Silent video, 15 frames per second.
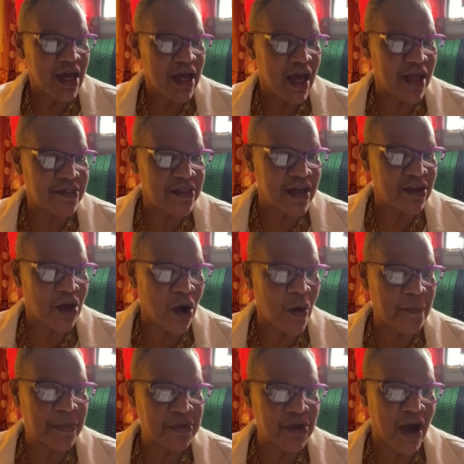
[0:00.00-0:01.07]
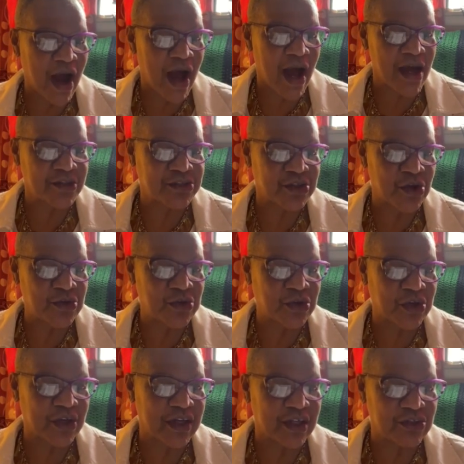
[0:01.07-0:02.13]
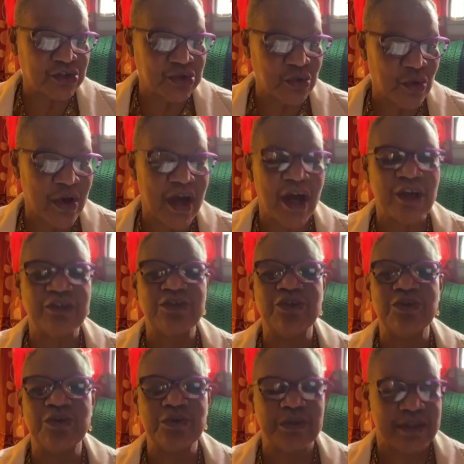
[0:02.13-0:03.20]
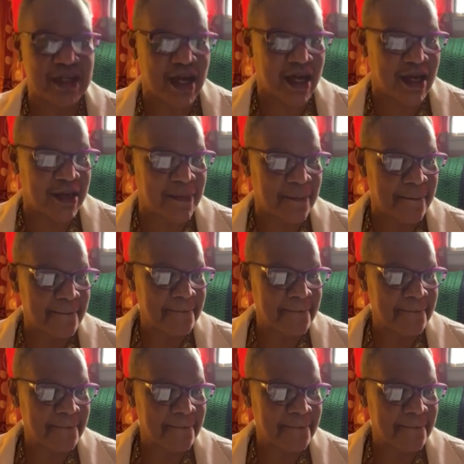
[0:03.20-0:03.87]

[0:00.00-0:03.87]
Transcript: then opened your eyes so you could enjoy a new day.